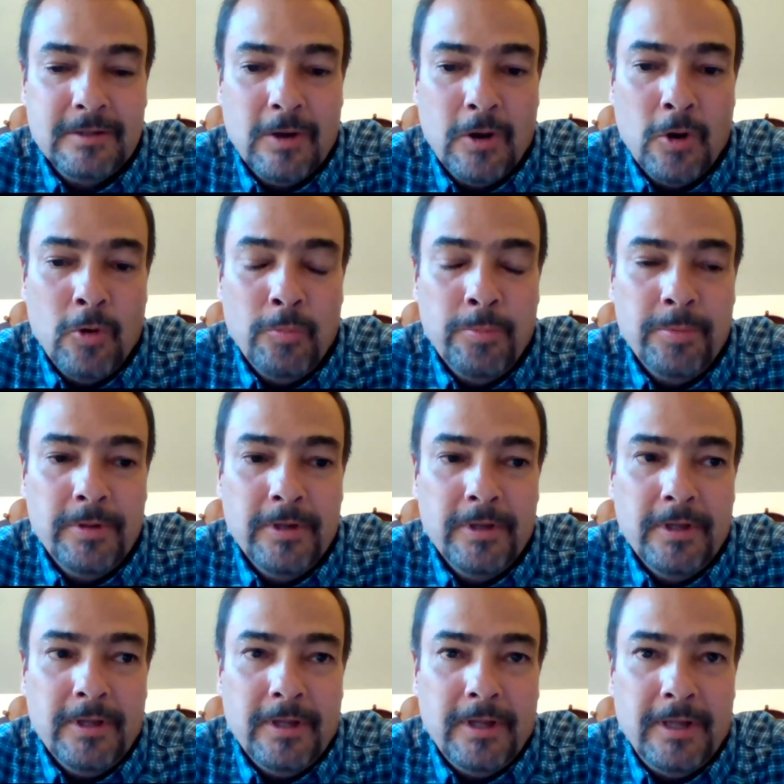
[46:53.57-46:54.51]
hope,
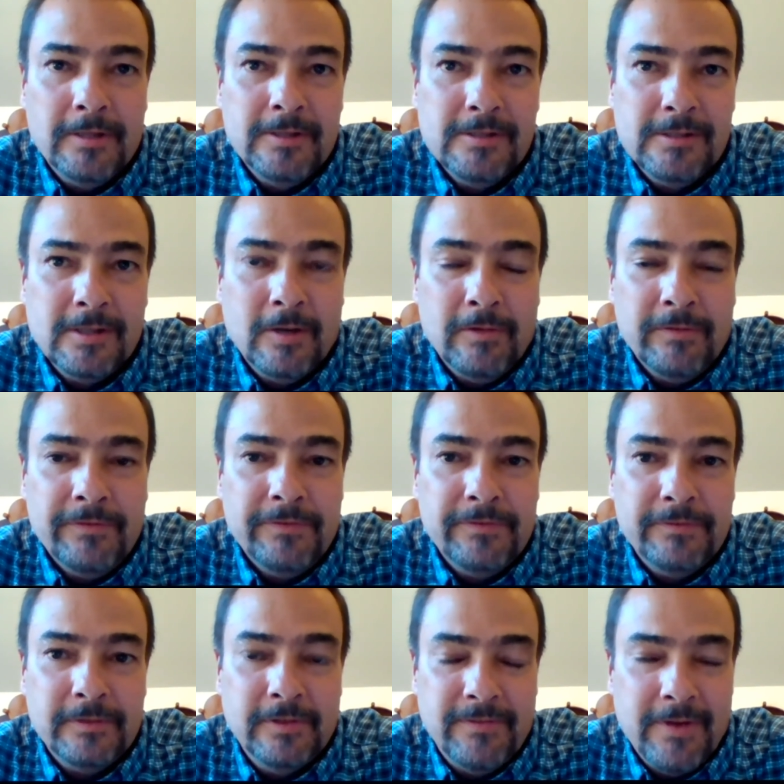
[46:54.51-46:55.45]
and
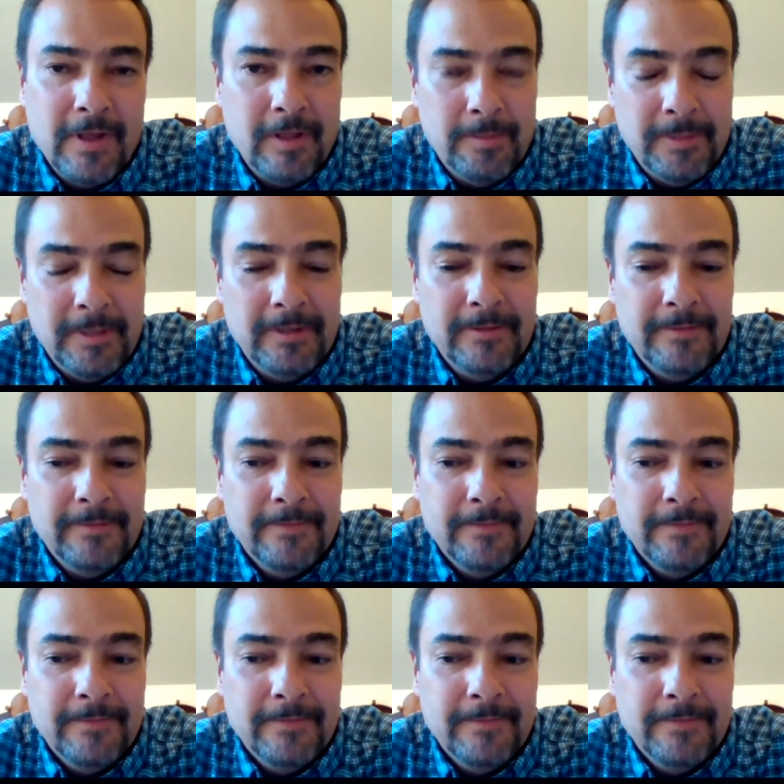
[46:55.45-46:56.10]
self-development.